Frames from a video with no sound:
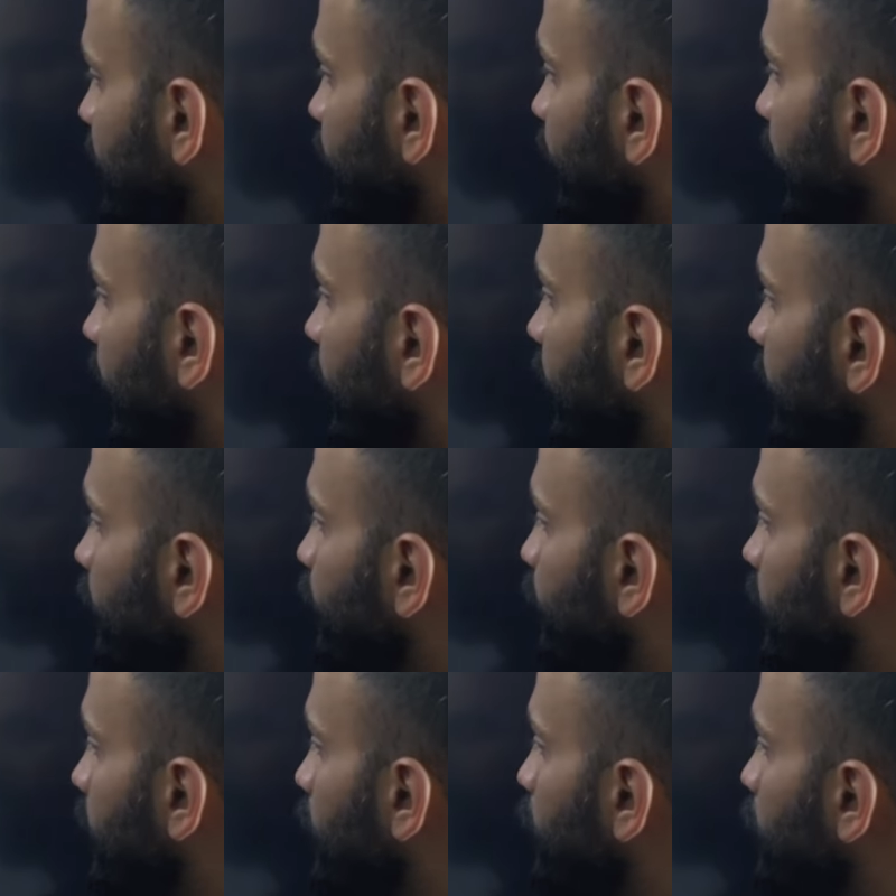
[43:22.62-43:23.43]
is the
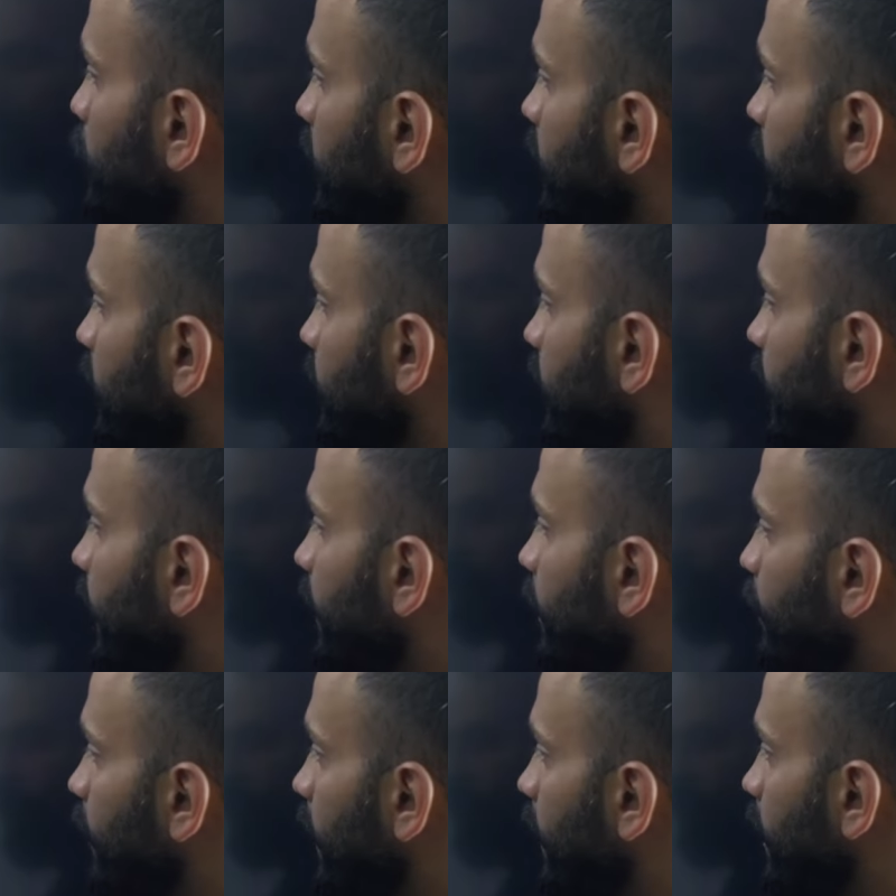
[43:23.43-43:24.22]
magnetic field due to the
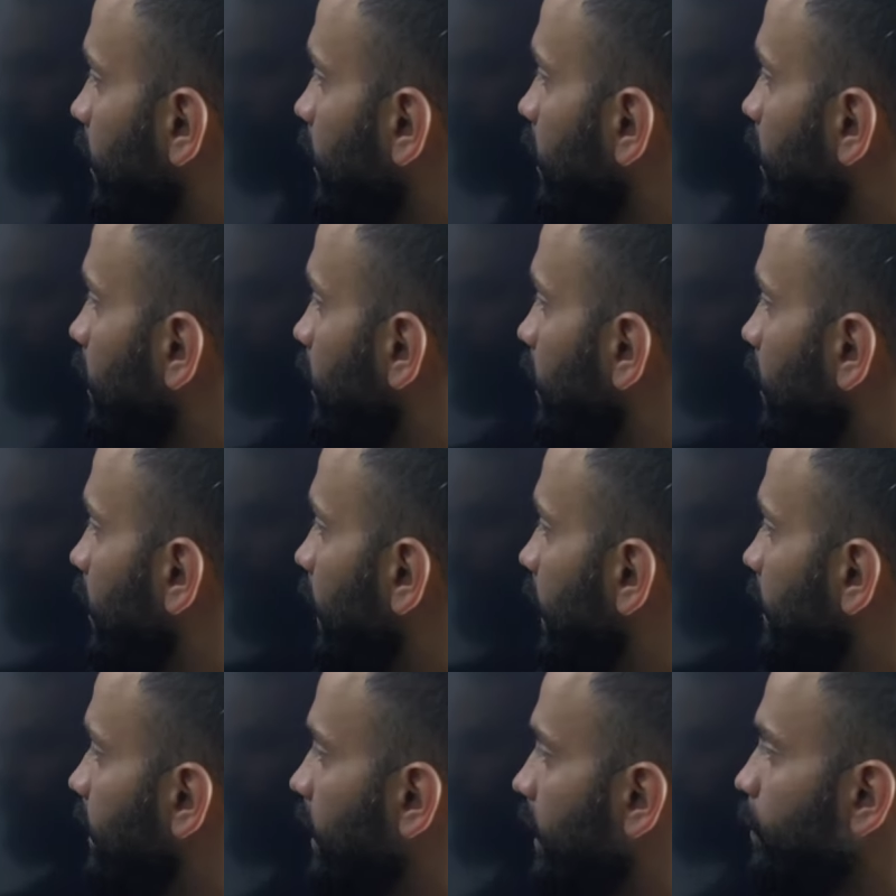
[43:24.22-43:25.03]
straight wire
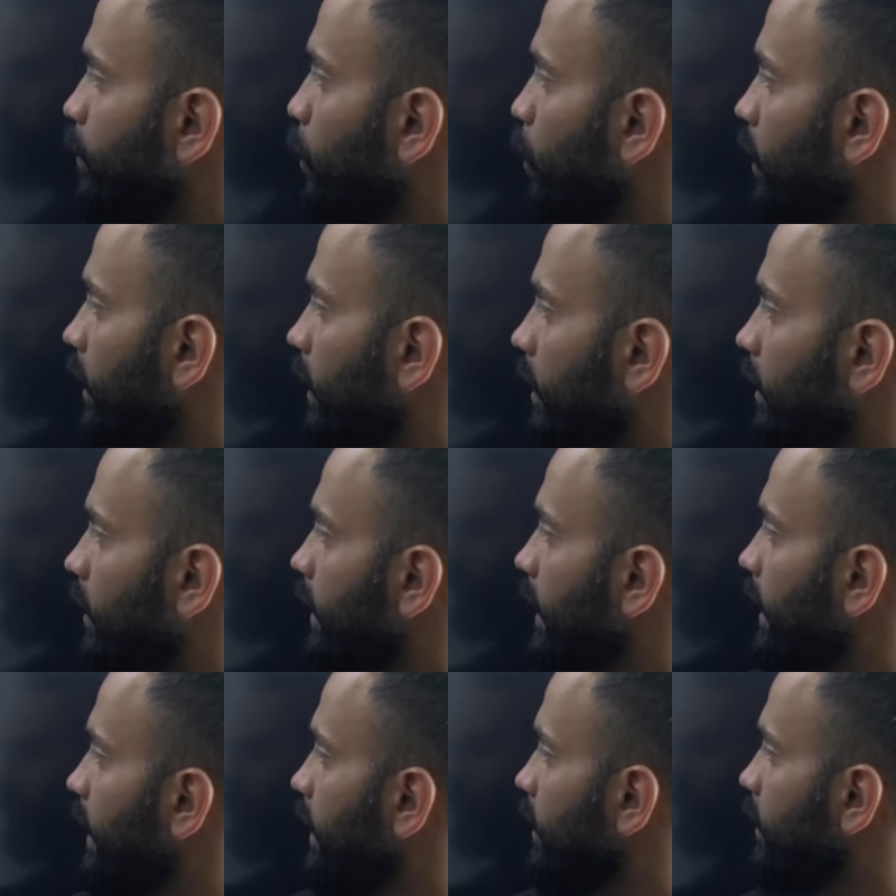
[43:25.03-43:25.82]
at this point,
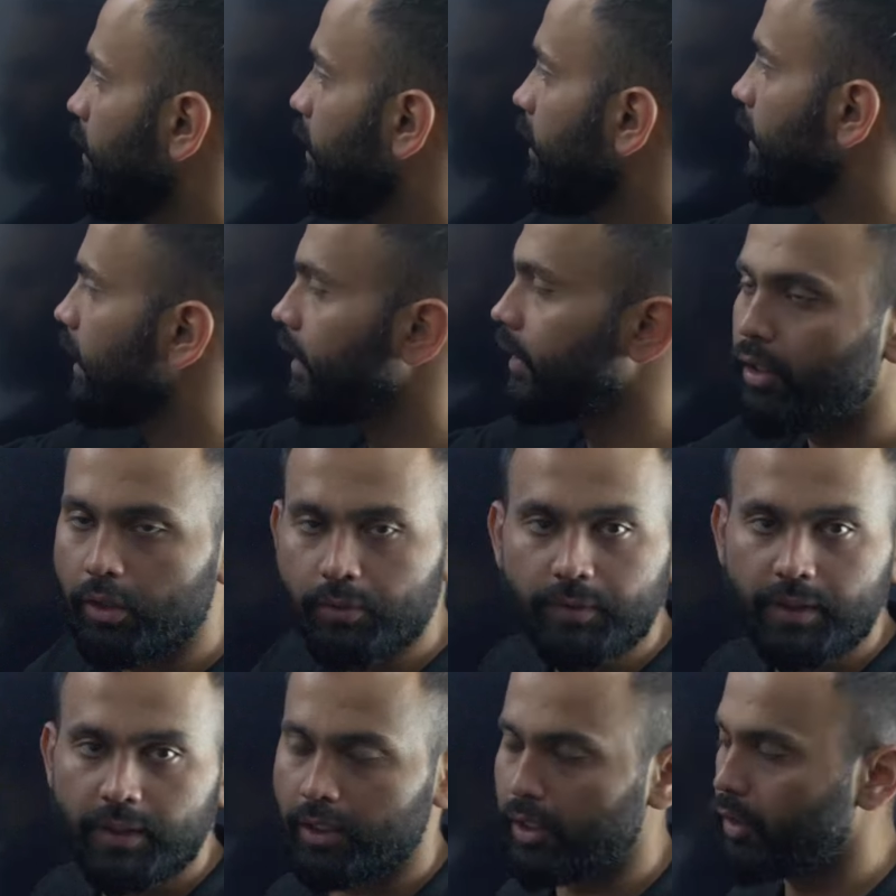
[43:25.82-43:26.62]
that is the center of the